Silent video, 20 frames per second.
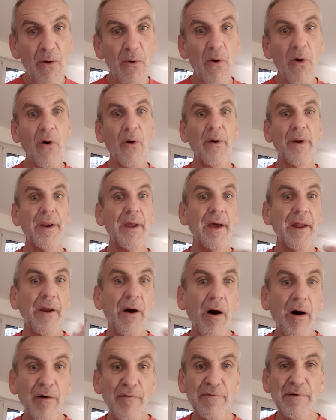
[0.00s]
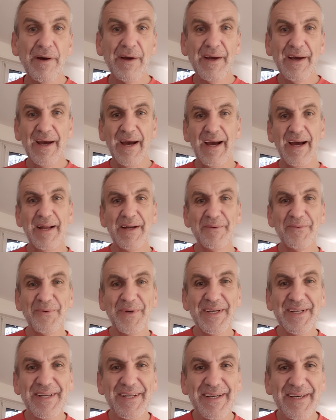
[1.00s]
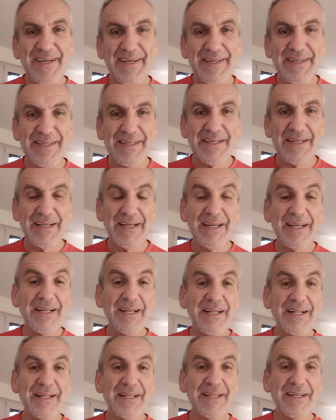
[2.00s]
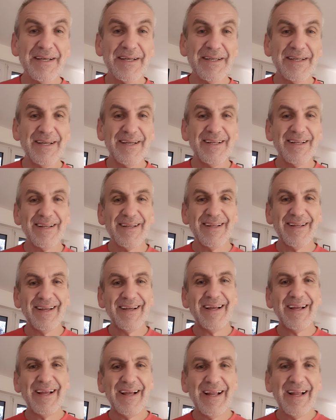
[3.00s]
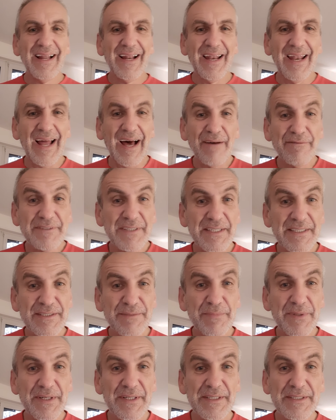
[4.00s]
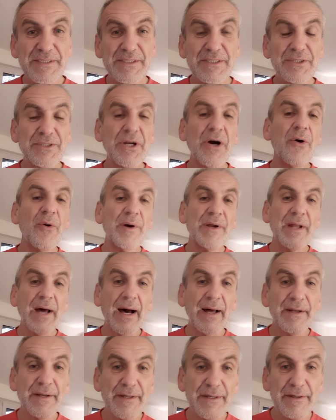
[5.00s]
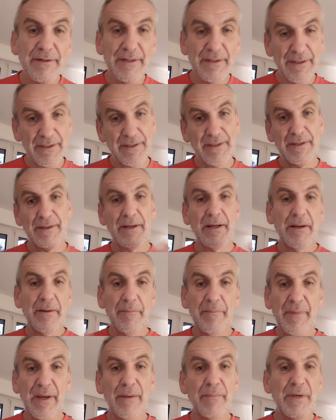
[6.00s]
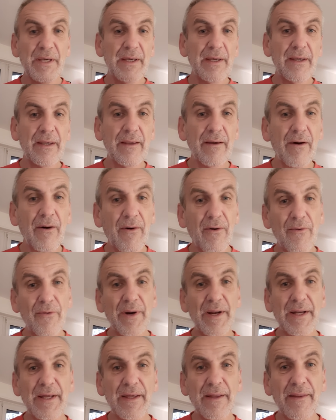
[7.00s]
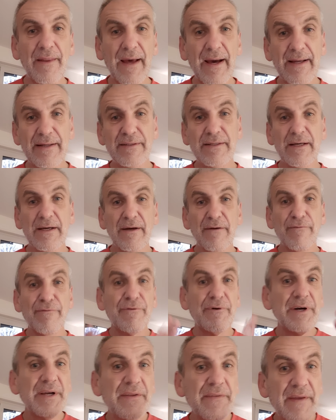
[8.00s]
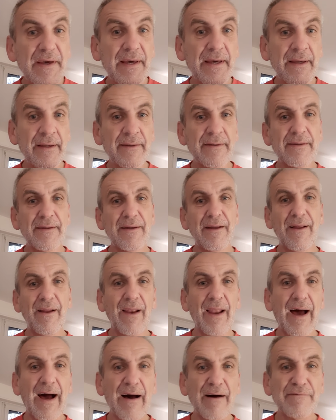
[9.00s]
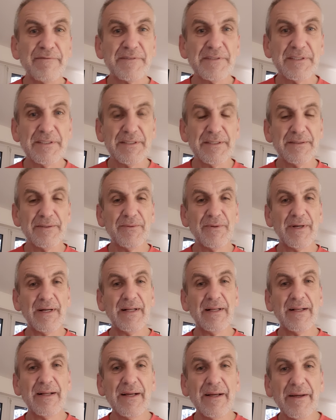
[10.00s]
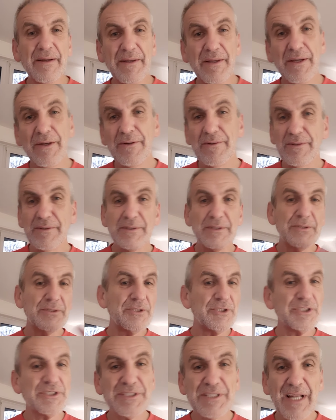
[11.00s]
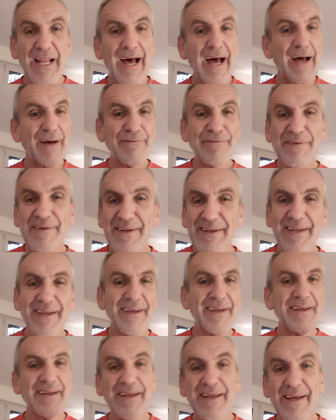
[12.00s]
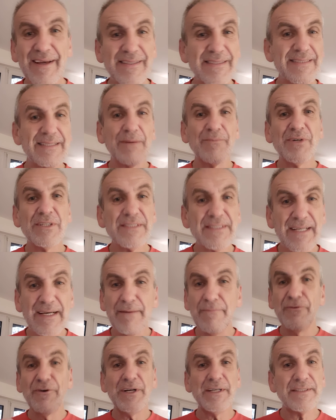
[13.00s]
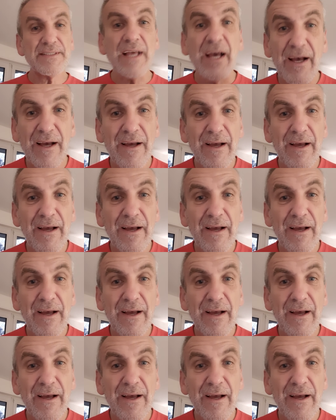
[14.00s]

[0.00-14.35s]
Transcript: On and off. And we did a little laughter experience. You know it under maybe already that freezing laughter. Well, you just laugh and someone say freeze.